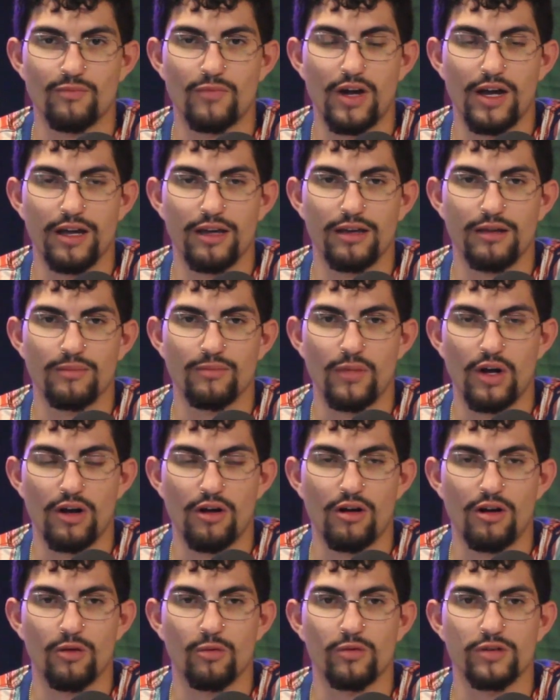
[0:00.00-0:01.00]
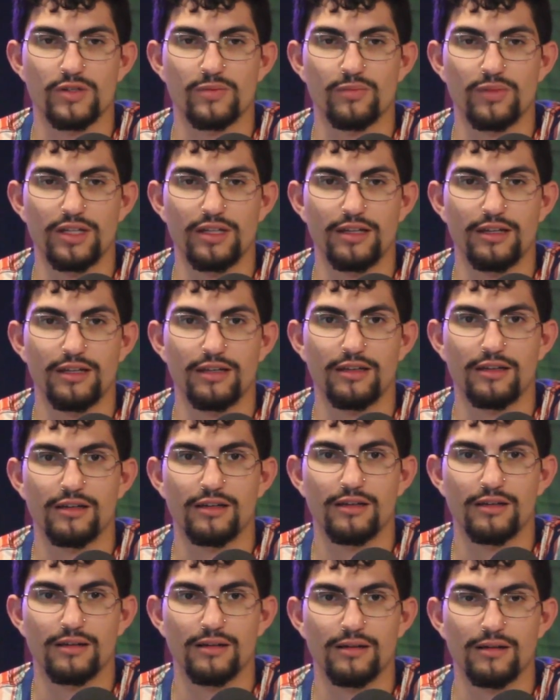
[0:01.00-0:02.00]
my heart was beating
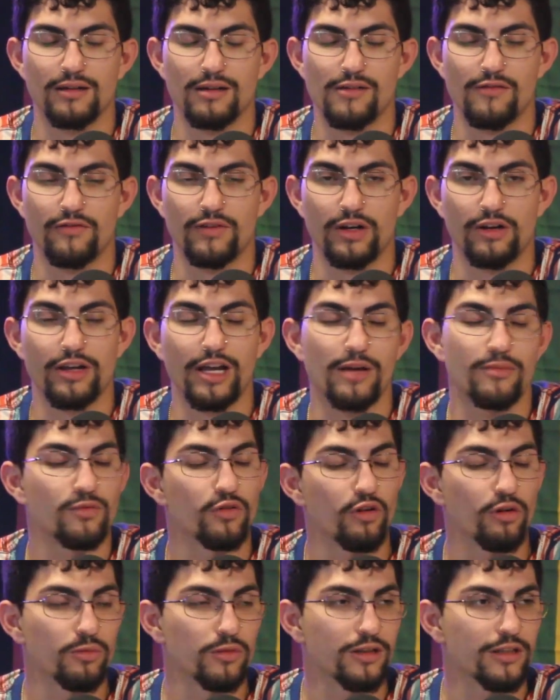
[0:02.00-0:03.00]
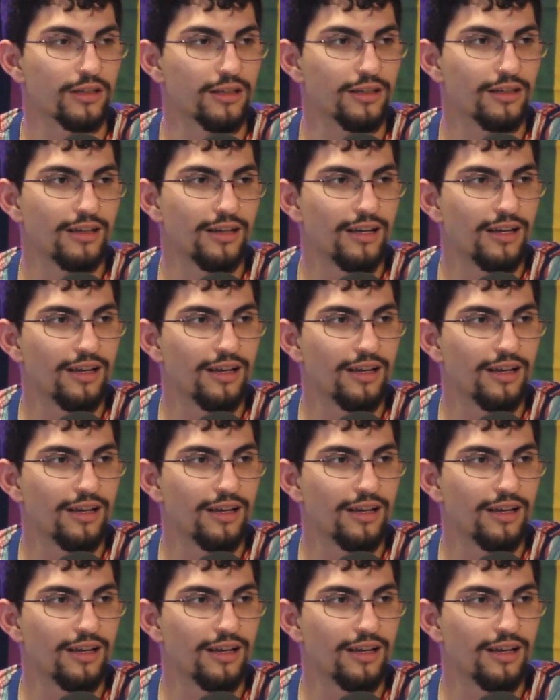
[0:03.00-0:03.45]
very abnormally.